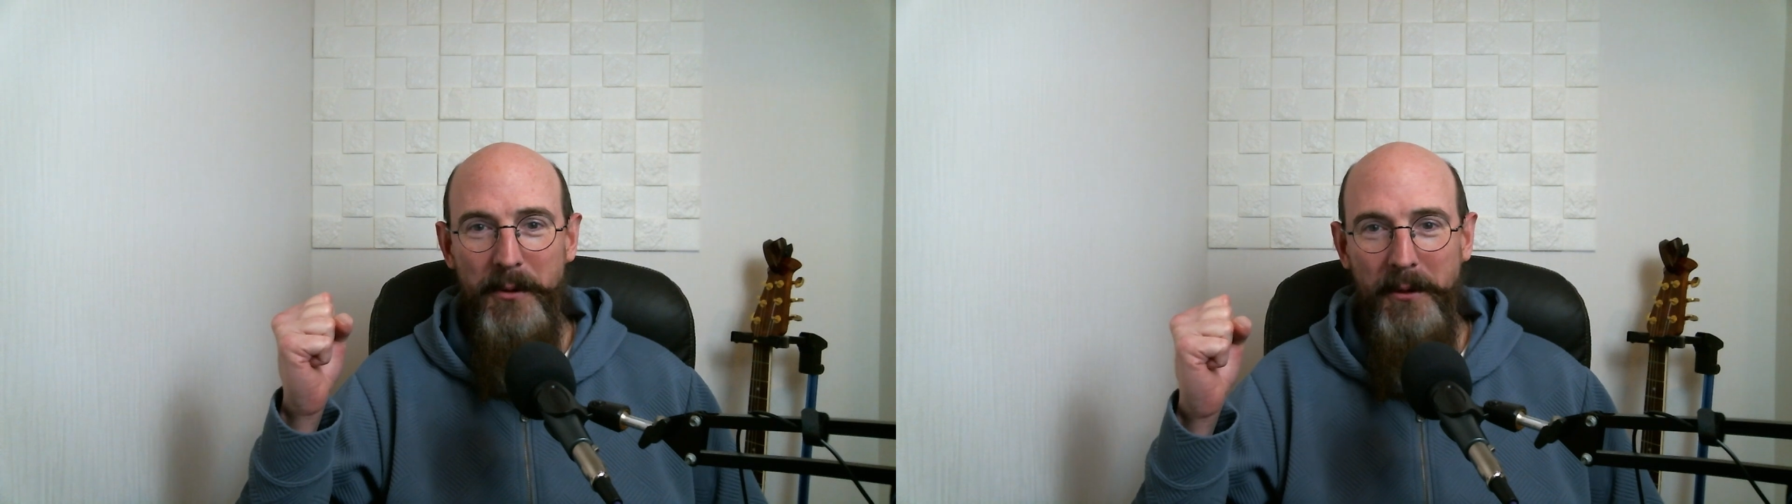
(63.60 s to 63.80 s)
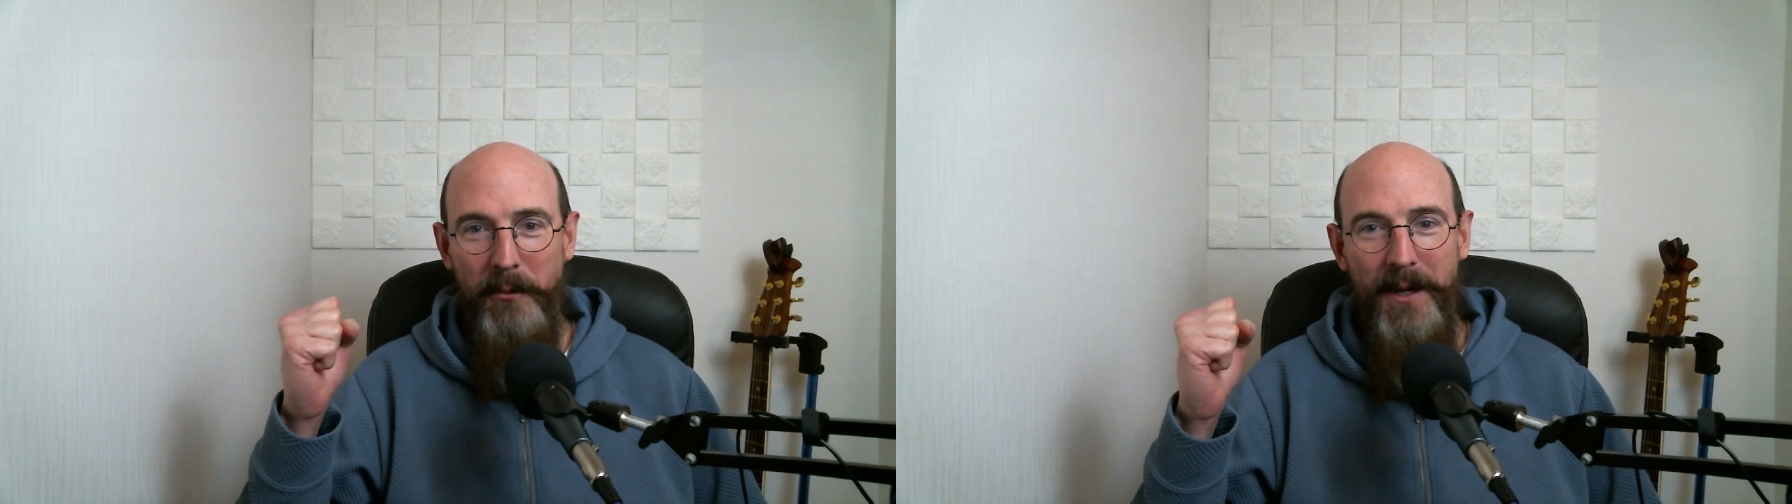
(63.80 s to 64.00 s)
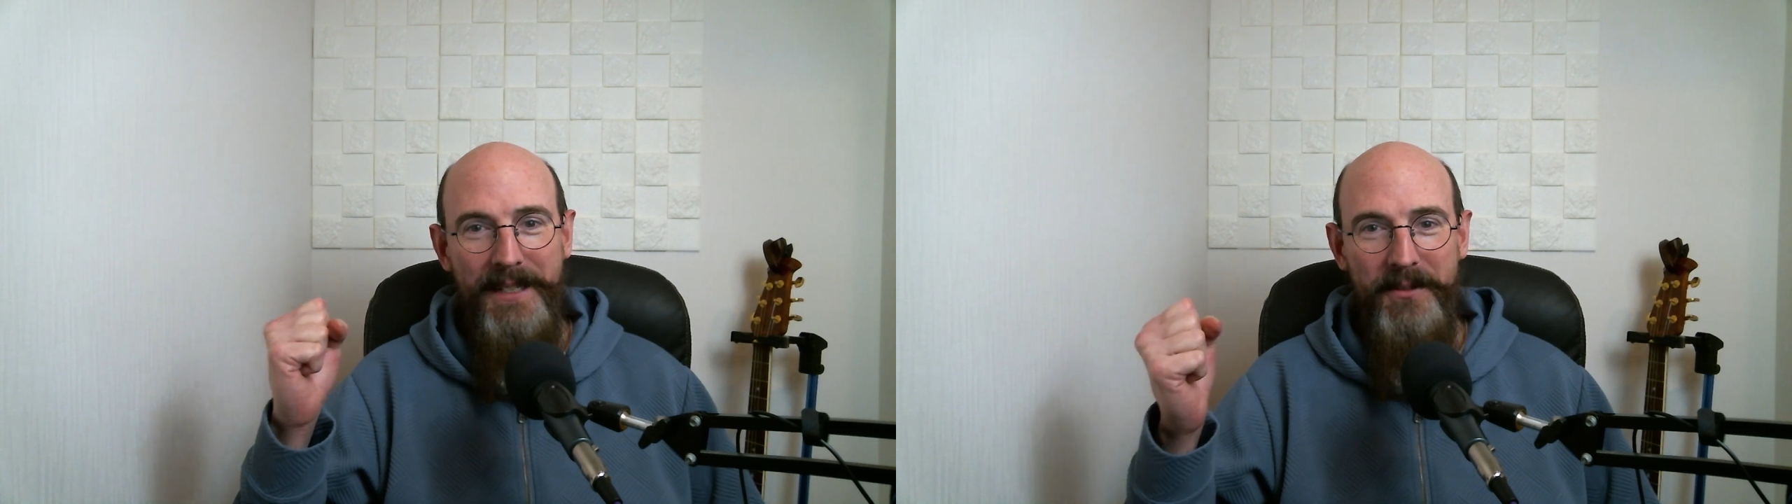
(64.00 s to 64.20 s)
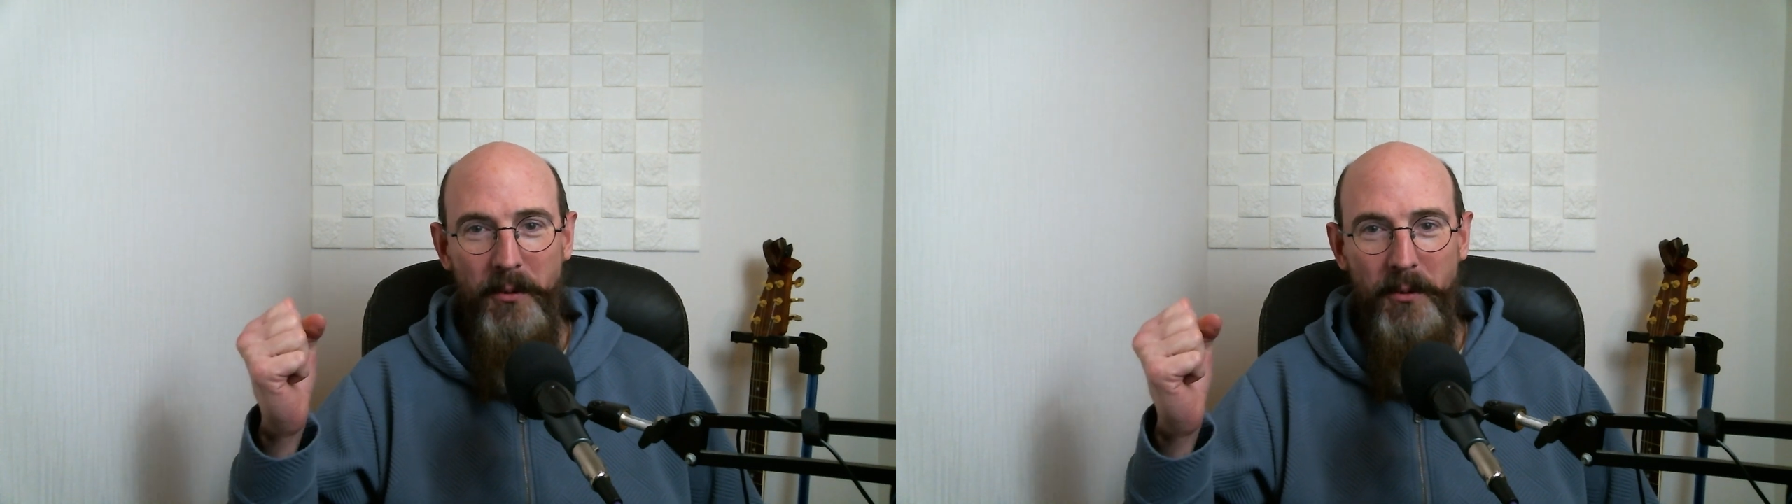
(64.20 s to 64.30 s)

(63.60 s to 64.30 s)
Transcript: or what.